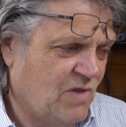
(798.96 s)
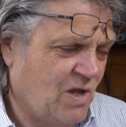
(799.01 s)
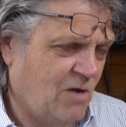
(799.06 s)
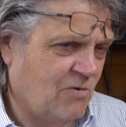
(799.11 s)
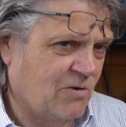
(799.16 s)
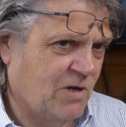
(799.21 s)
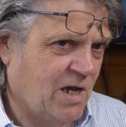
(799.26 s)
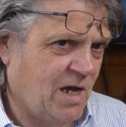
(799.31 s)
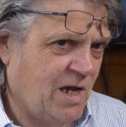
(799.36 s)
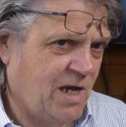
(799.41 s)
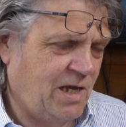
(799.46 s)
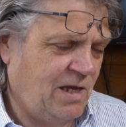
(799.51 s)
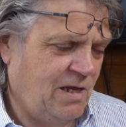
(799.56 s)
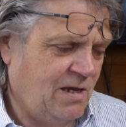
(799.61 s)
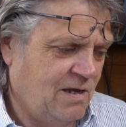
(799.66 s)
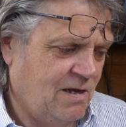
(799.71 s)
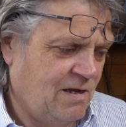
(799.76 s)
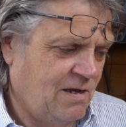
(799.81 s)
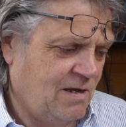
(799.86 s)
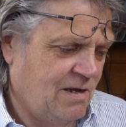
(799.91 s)
Okay,
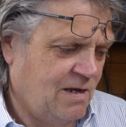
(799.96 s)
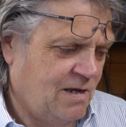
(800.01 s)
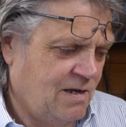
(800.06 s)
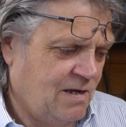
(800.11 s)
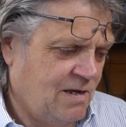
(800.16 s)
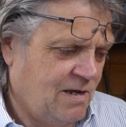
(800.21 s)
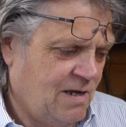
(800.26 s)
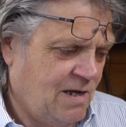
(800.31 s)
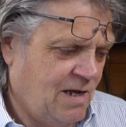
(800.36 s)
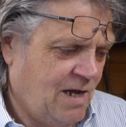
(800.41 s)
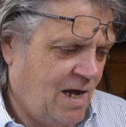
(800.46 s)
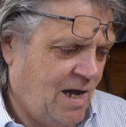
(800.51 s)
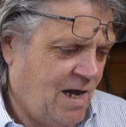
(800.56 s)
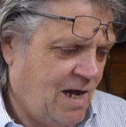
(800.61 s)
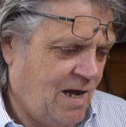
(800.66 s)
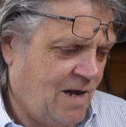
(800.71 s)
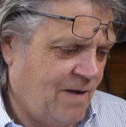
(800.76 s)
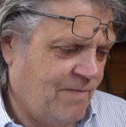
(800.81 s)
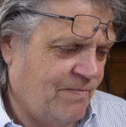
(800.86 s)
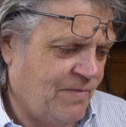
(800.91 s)

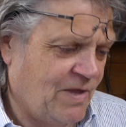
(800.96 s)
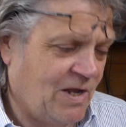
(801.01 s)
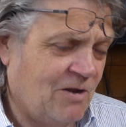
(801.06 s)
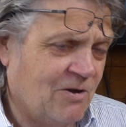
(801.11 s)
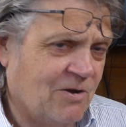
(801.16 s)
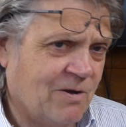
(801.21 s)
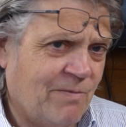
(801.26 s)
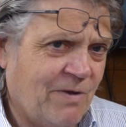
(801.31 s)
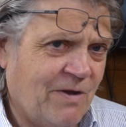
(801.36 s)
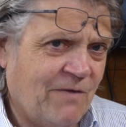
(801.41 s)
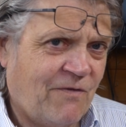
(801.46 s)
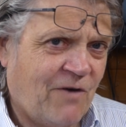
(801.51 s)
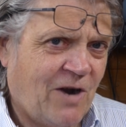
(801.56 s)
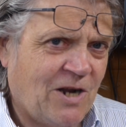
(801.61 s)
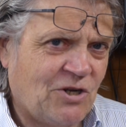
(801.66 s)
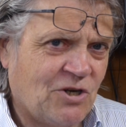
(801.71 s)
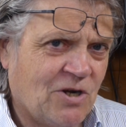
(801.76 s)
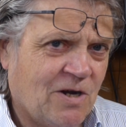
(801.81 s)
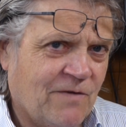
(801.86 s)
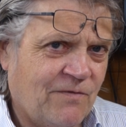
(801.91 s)
they look a bit
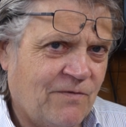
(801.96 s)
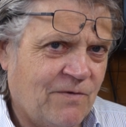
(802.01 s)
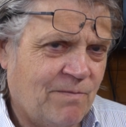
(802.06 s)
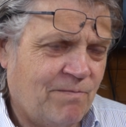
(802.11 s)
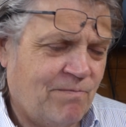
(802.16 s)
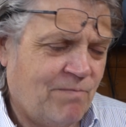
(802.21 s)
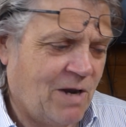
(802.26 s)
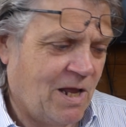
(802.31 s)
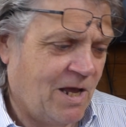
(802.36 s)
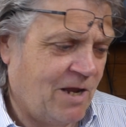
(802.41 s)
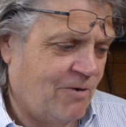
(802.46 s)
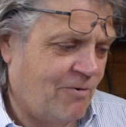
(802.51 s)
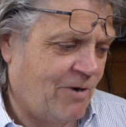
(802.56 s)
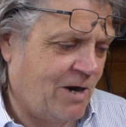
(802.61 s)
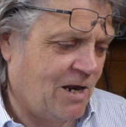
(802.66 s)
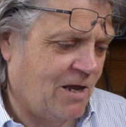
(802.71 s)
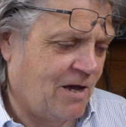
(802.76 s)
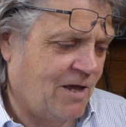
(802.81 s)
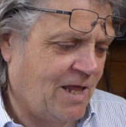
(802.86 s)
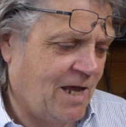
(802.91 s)
fragile for playing
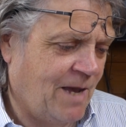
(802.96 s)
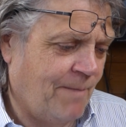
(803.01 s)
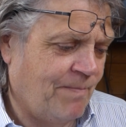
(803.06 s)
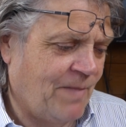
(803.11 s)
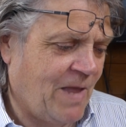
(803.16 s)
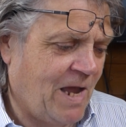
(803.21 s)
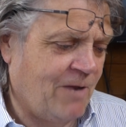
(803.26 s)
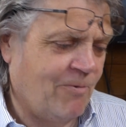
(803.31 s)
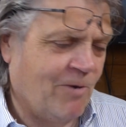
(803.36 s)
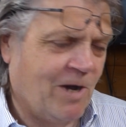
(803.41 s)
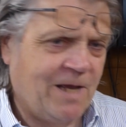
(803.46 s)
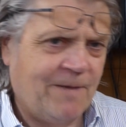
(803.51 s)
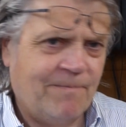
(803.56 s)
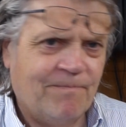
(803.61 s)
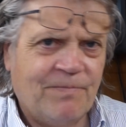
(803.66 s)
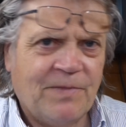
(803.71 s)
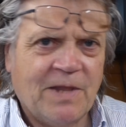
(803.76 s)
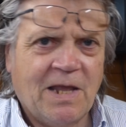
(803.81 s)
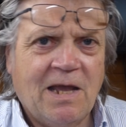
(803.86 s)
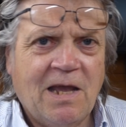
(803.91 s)
around like that. Anyway,
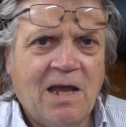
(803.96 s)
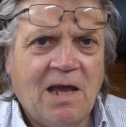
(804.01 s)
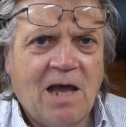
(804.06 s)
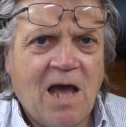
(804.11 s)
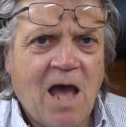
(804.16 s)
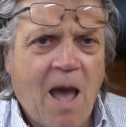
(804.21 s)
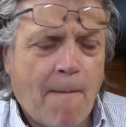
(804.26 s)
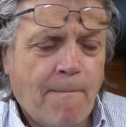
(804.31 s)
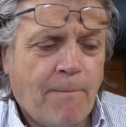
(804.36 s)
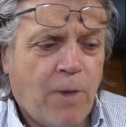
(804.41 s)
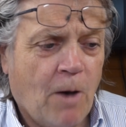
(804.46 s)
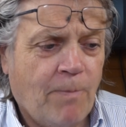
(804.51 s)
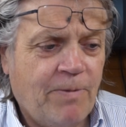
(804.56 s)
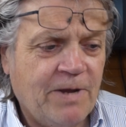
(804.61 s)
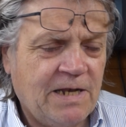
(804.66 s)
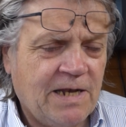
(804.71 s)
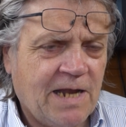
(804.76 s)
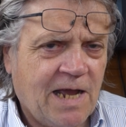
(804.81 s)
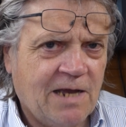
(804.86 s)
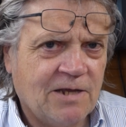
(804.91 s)

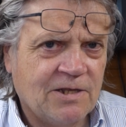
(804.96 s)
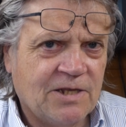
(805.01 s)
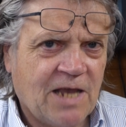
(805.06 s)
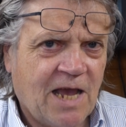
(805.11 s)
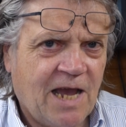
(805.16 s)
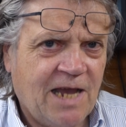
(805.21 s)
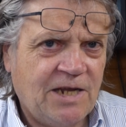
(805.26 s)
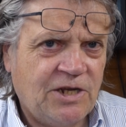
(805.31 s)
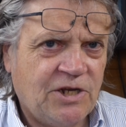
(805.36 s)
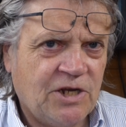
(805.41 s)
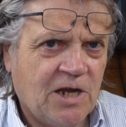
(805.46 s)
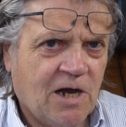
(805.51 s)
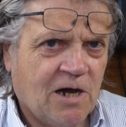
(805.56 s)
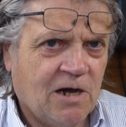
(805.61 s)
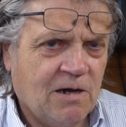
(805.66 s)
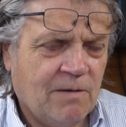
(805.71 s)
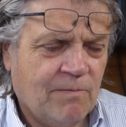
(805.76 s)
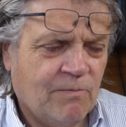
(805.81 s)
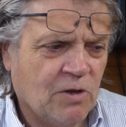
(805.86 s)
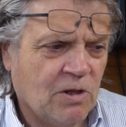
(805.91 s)
popping down to
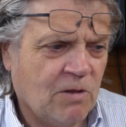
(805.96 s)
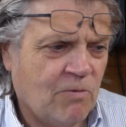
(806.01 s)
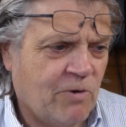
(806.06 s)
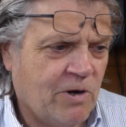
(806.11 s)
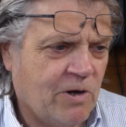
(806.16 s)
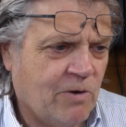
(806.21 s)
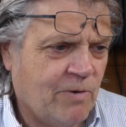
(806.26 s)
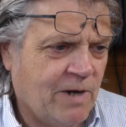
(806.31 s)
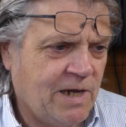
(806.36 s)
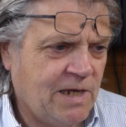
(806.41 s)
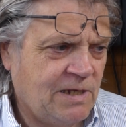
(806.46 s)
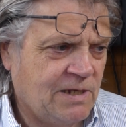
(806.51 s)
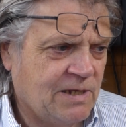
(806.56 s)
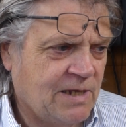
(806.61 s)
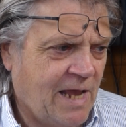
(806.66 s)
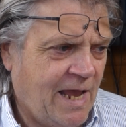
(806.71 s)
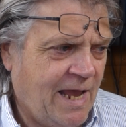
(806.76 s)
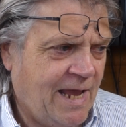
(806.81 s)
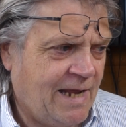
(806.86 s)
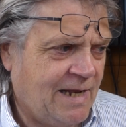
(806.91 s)
AGR Model
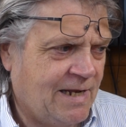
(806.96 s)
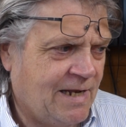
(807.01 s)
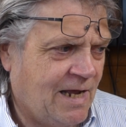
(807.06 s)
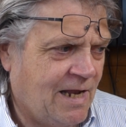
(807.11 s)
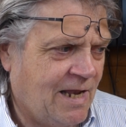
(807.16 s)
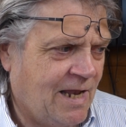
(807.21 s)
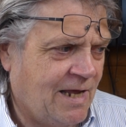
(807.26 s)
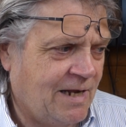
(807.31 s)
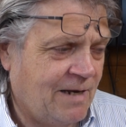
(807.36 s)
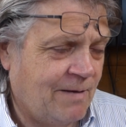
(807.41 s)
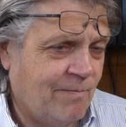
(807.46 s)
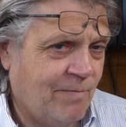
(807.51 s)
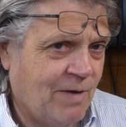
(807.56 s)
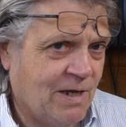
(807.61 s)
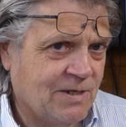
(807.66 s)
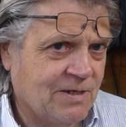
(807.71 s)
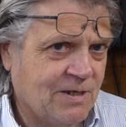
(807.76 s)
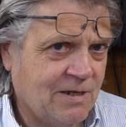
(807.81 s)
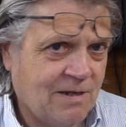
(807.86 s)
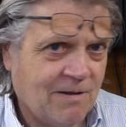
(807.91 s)
Railways in Leighton
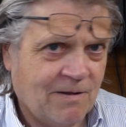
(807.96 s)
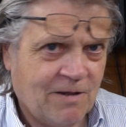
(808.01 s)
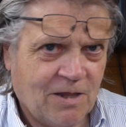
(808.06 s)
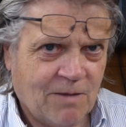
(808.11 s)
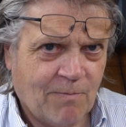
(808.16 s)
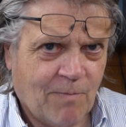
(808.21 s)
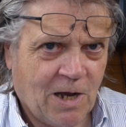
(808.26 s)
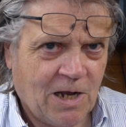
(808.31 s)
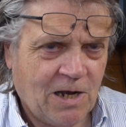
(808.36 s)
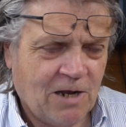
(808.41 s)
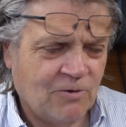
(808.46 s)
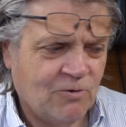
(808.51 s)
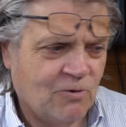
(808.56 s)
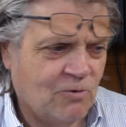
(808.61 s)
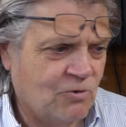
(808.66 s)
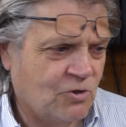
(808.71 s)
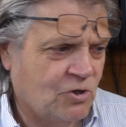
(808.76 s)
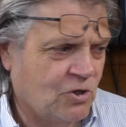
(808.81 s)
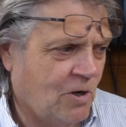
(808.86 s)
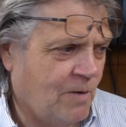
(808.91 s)
Buzzard, my
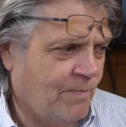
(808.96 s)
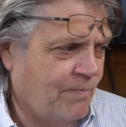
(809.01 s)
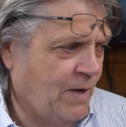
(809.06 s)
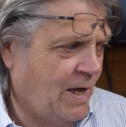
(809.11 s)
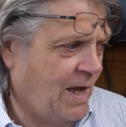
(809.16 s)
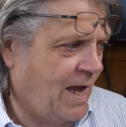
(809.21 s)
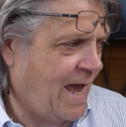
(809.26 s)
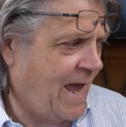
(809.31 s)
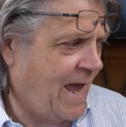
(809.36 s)
local shop,